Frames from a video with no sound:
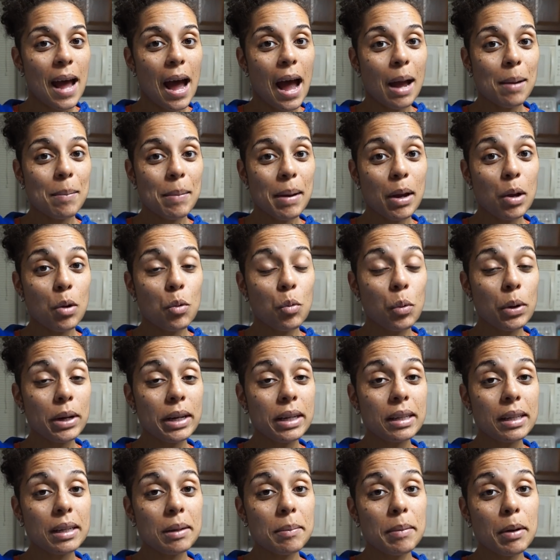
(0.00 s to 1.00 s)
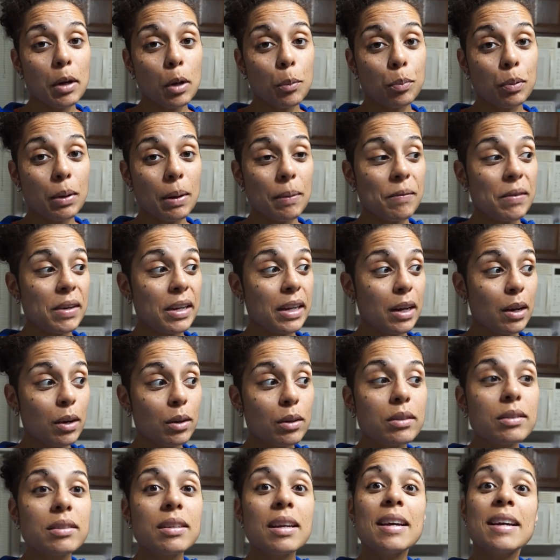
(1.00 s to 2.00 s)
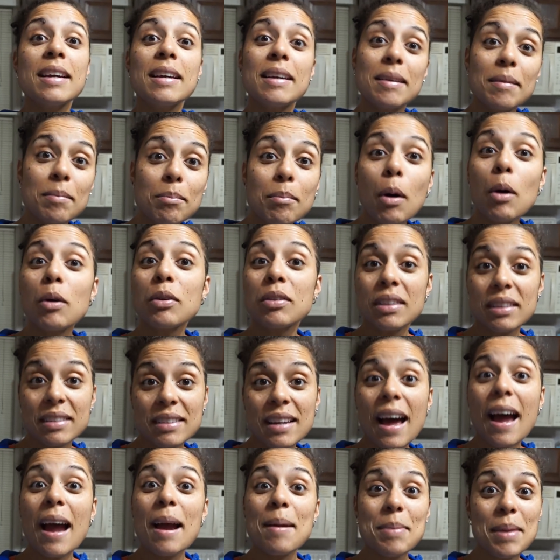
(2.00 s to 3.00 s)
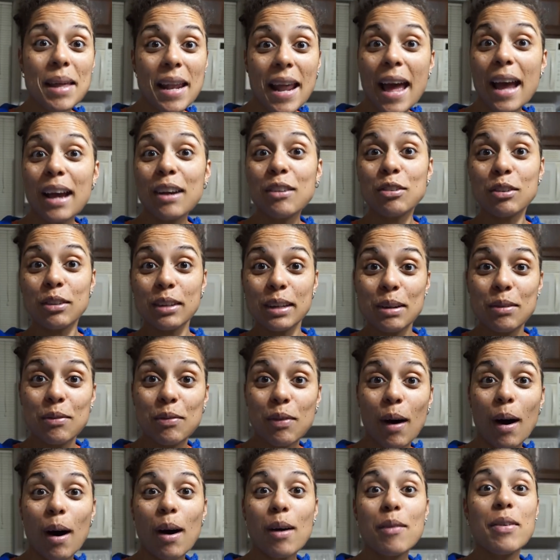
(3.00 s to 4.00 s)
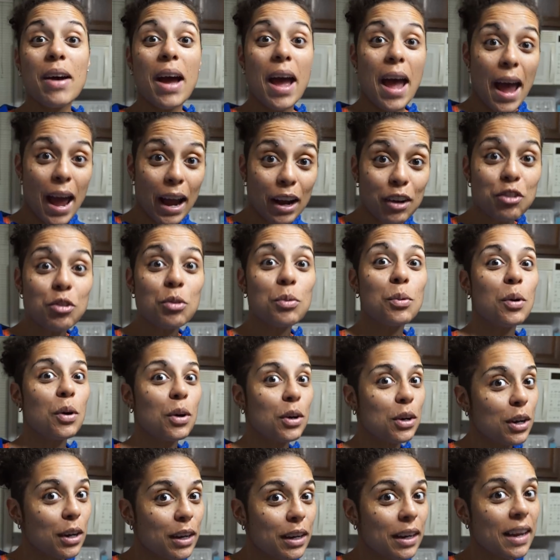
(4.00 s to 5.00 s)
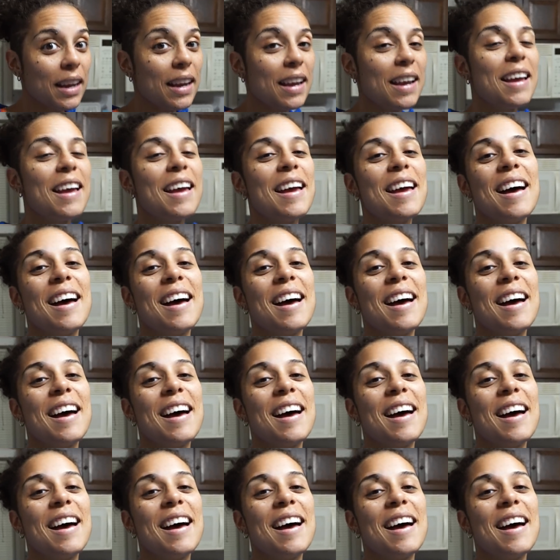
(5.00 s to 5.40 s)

I make weekly meal prep videos, most of the time that actually involve actual cooking.